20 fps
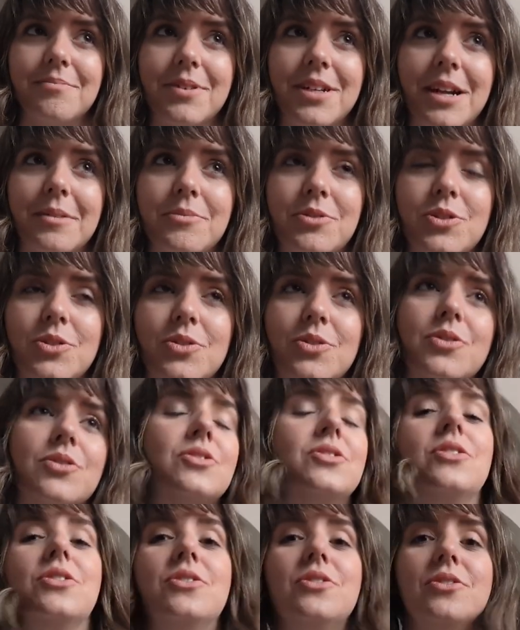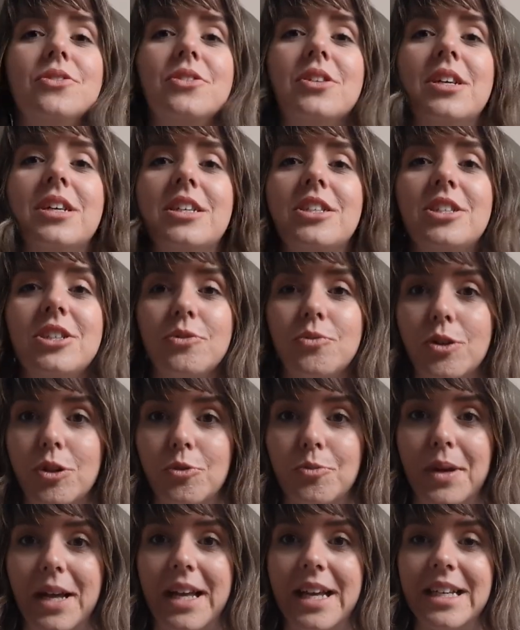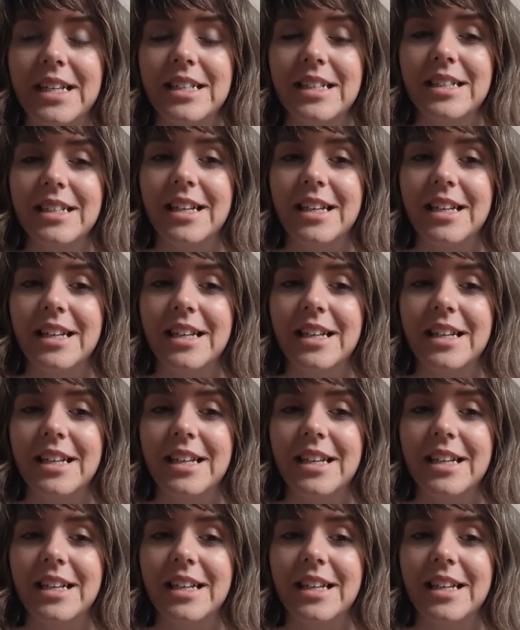but I'm sure soon she will be.